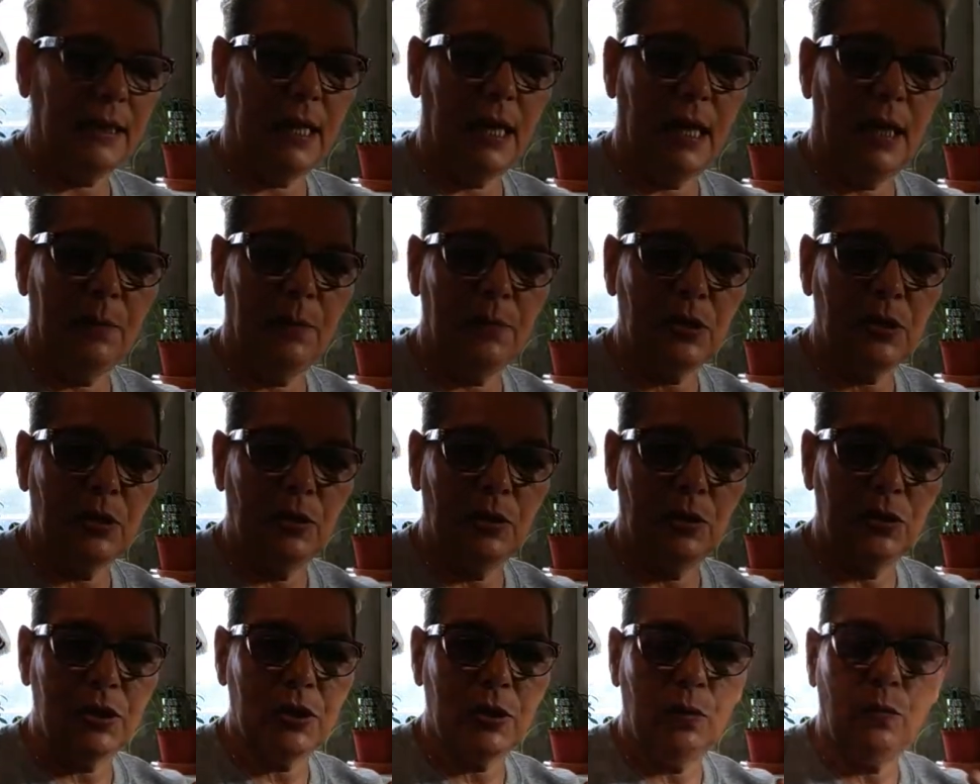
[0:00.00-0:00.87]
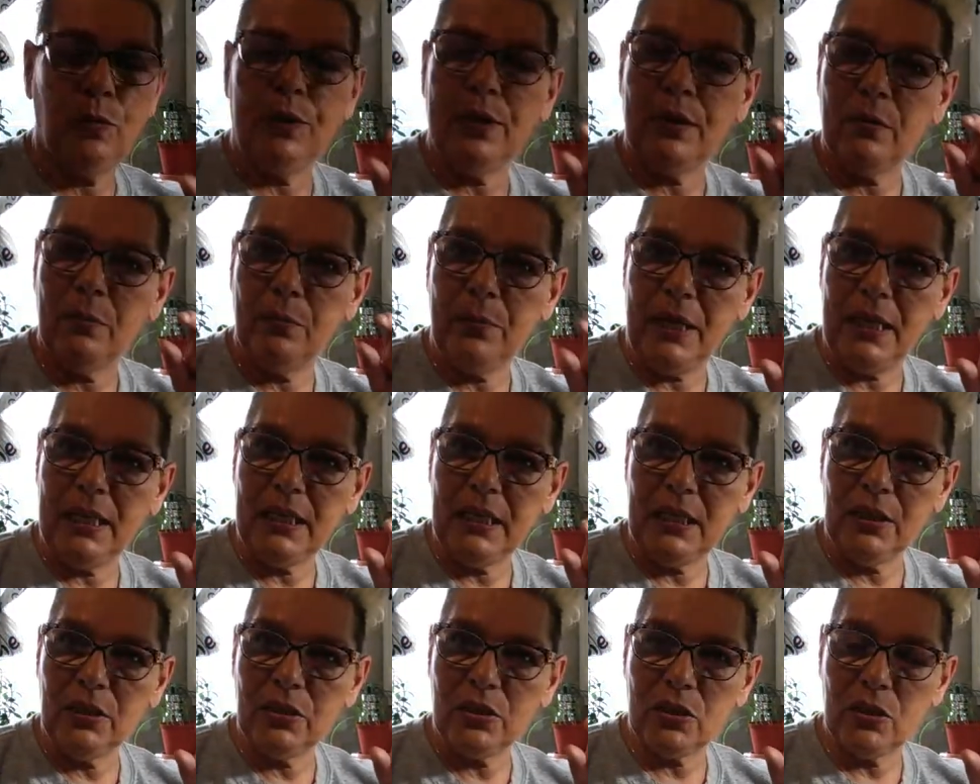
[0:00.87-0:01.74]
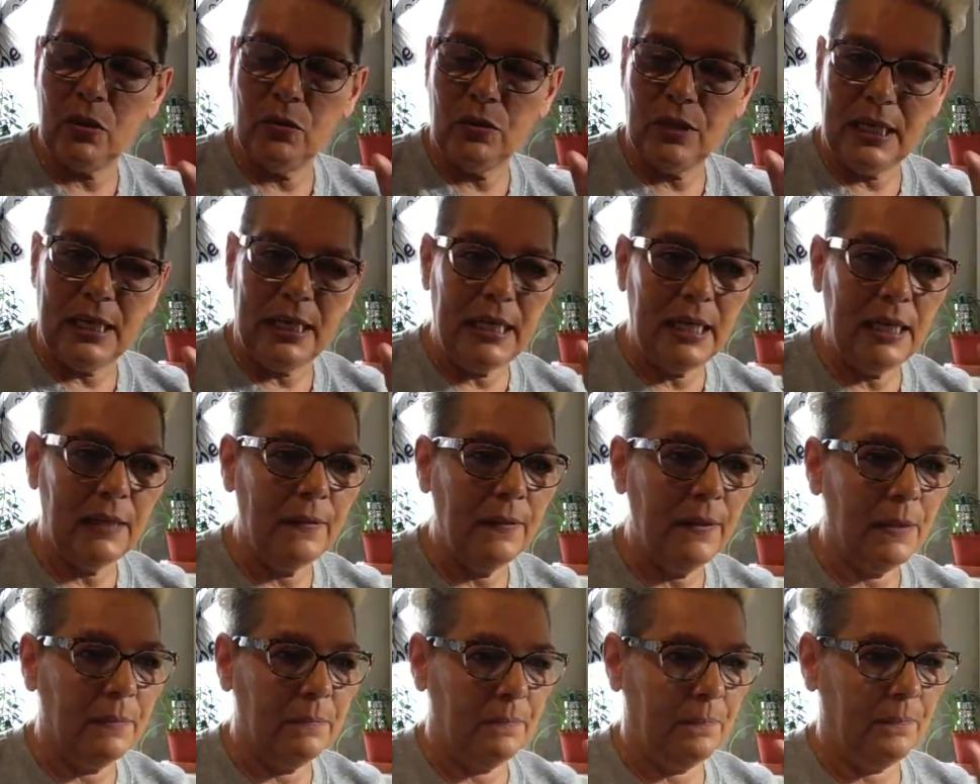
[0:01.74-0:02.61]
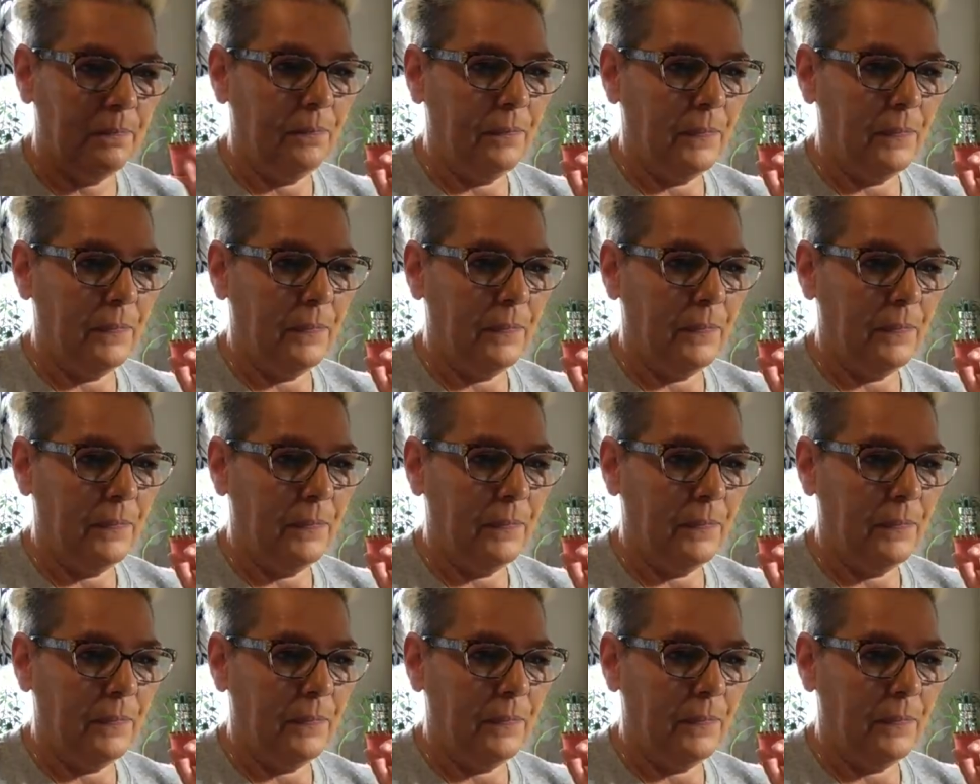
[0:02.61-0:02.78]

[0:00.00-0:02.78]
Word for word: capsules with baking soda in them